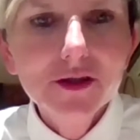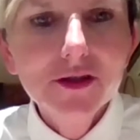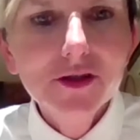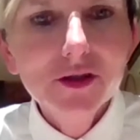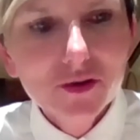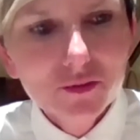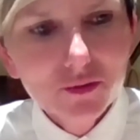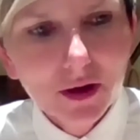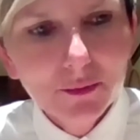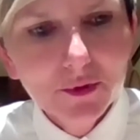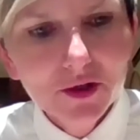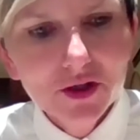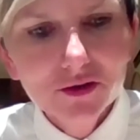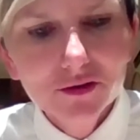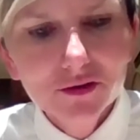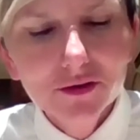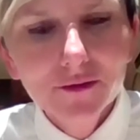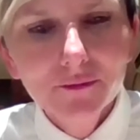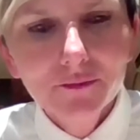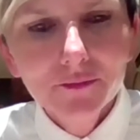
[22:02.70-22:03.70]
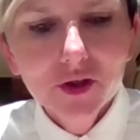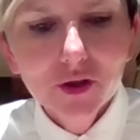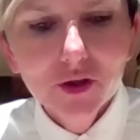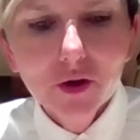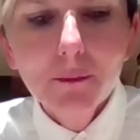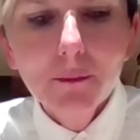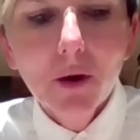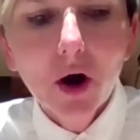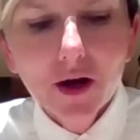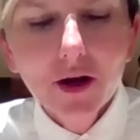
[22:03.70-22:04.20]
was a disruption,
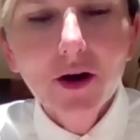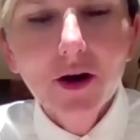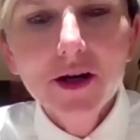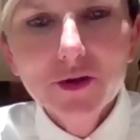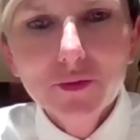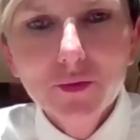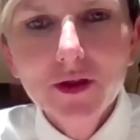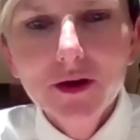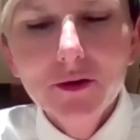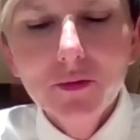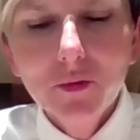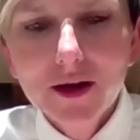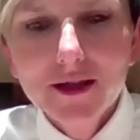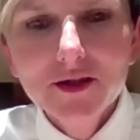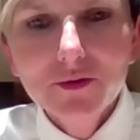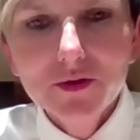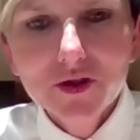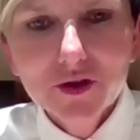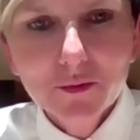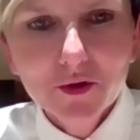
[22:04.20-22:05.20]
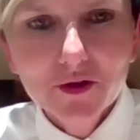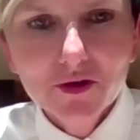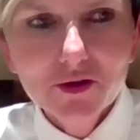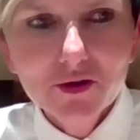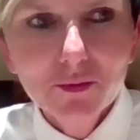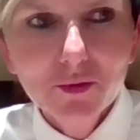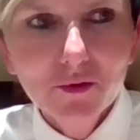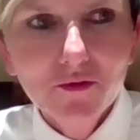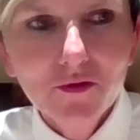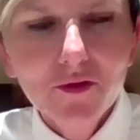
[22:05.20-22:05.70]
my guys were the ones
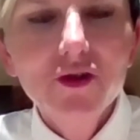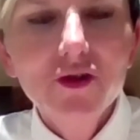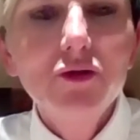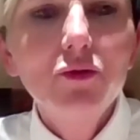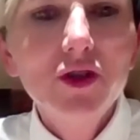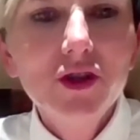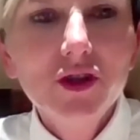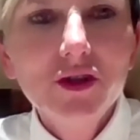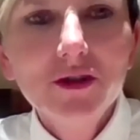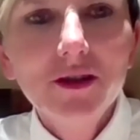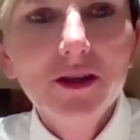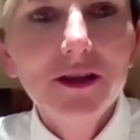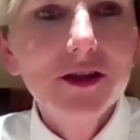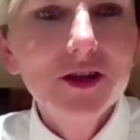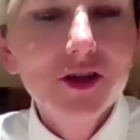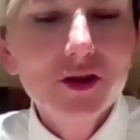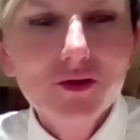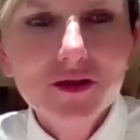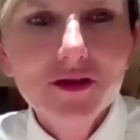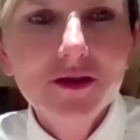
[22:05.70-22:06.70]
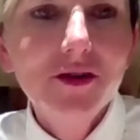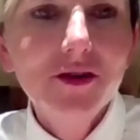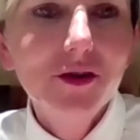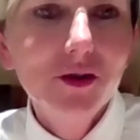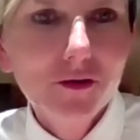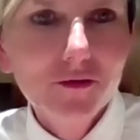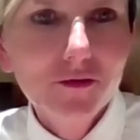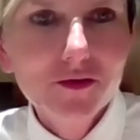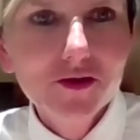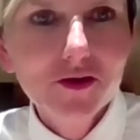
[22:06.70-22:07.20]
responsible for switching the
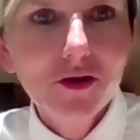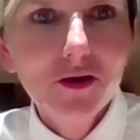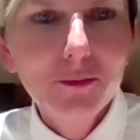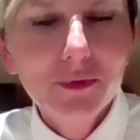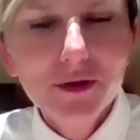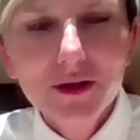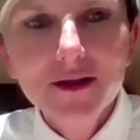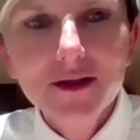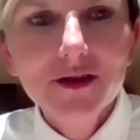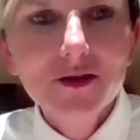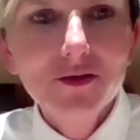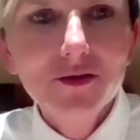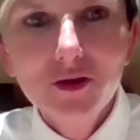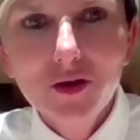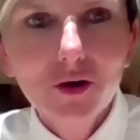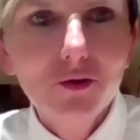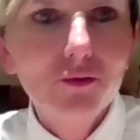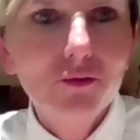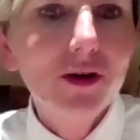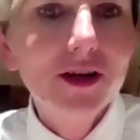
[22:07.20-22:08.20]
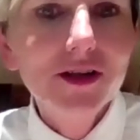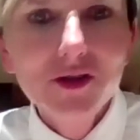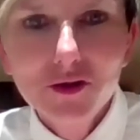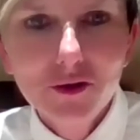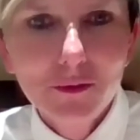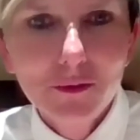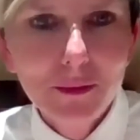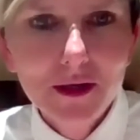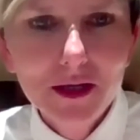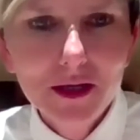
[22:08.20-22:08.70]
electricity off so police could go
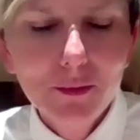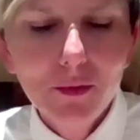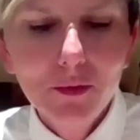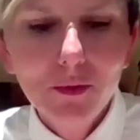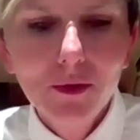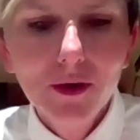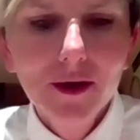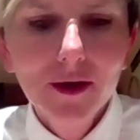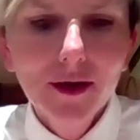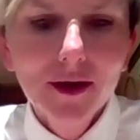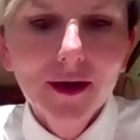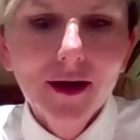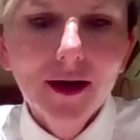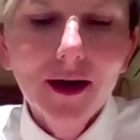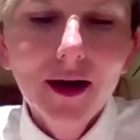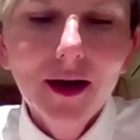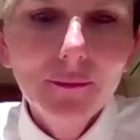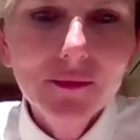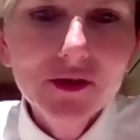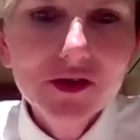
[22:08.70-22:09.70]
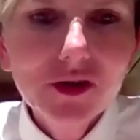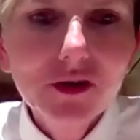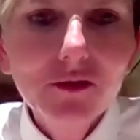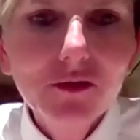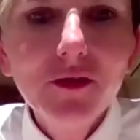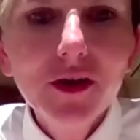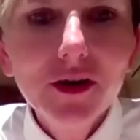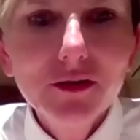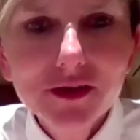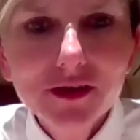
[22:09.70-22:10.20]
rescue people.
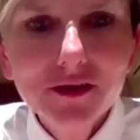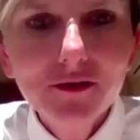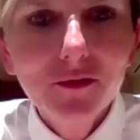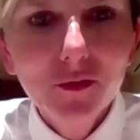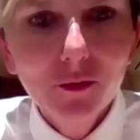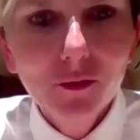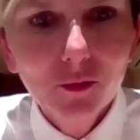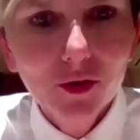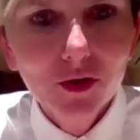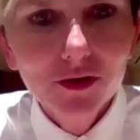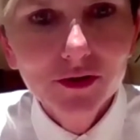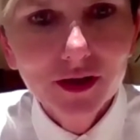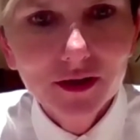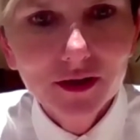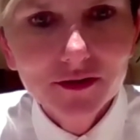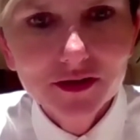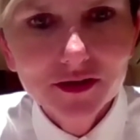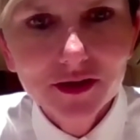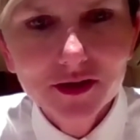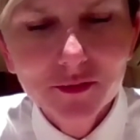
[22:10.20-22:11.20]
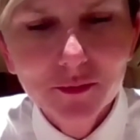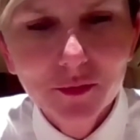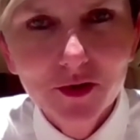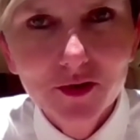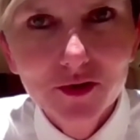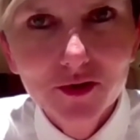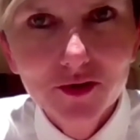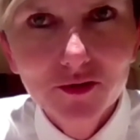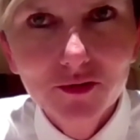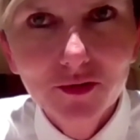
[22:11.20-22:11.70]
So a very different world that I was
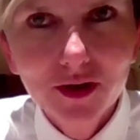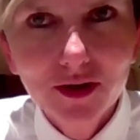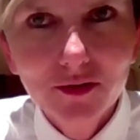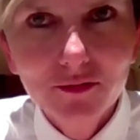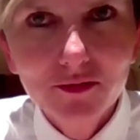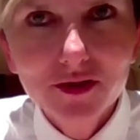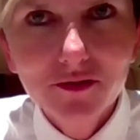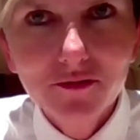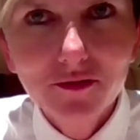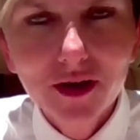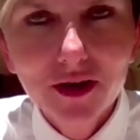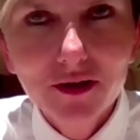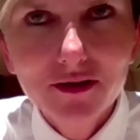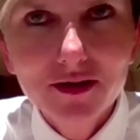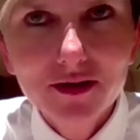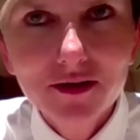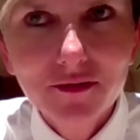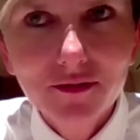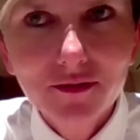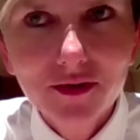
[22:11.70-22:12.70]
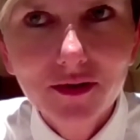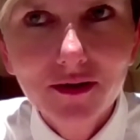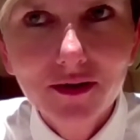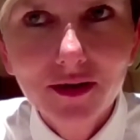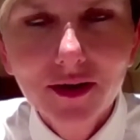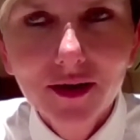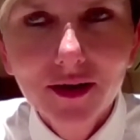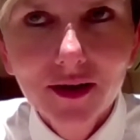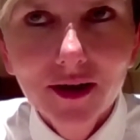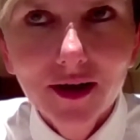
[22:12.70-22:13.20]
exposed to, and it was a very
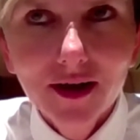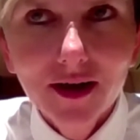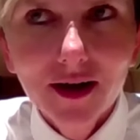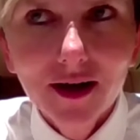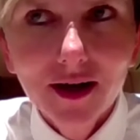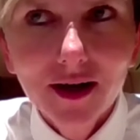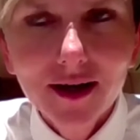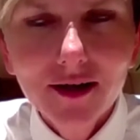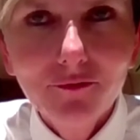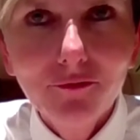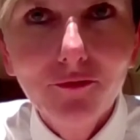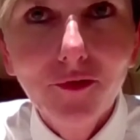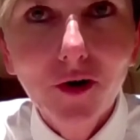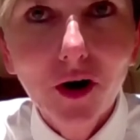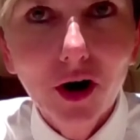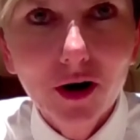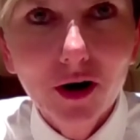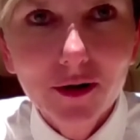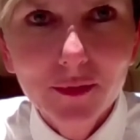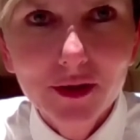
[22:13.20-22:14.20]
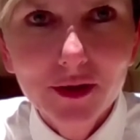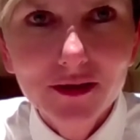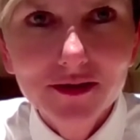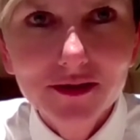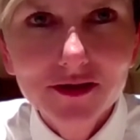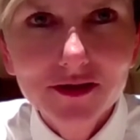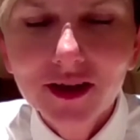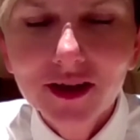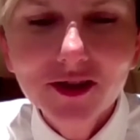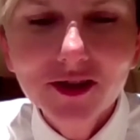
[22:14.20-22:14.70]
different
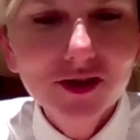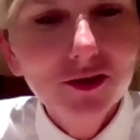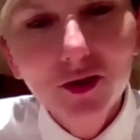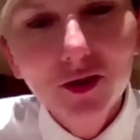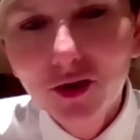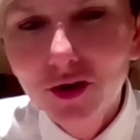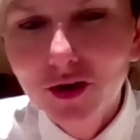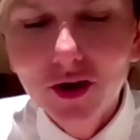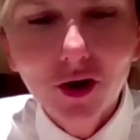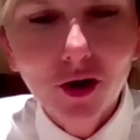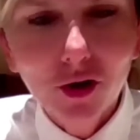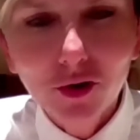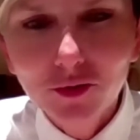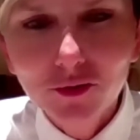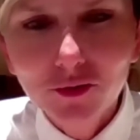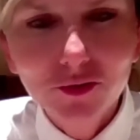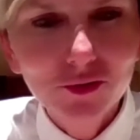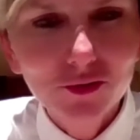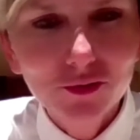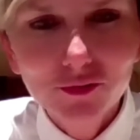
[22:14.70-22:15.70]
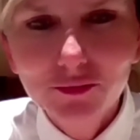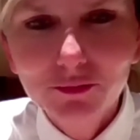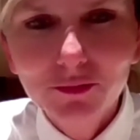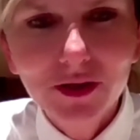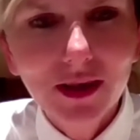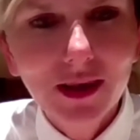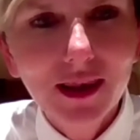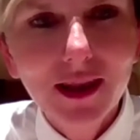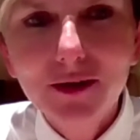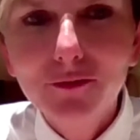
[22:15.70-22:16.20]
environment. So I had to learn a whole new
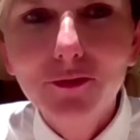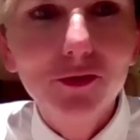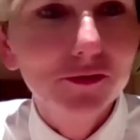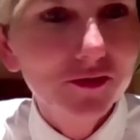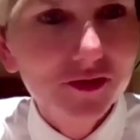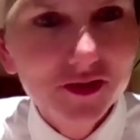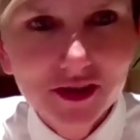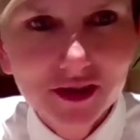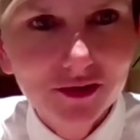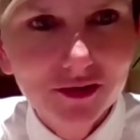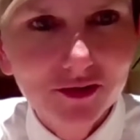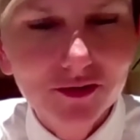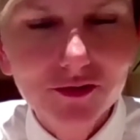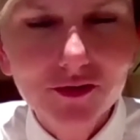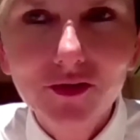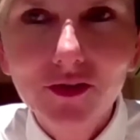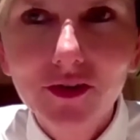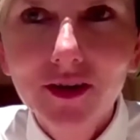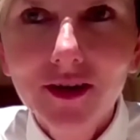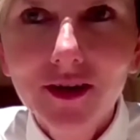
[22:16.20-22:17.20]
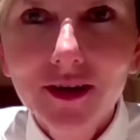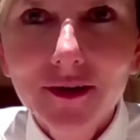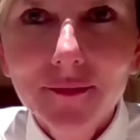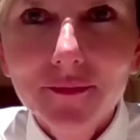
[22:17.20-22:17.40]
level of skills,